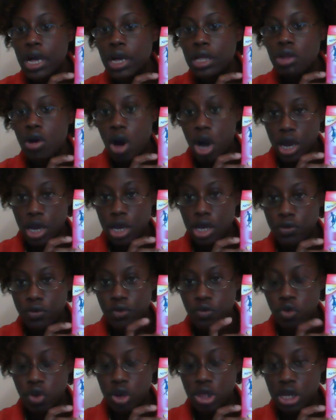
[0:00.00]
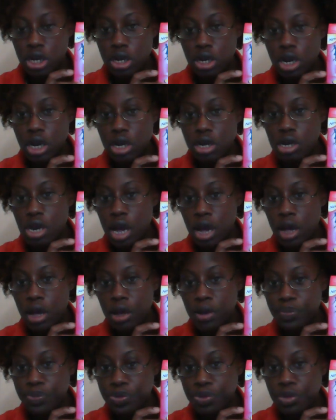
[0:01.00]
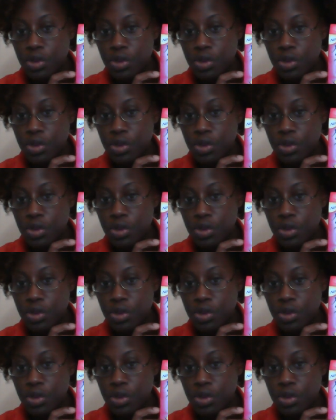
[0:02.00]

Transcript: at Target for $14.99.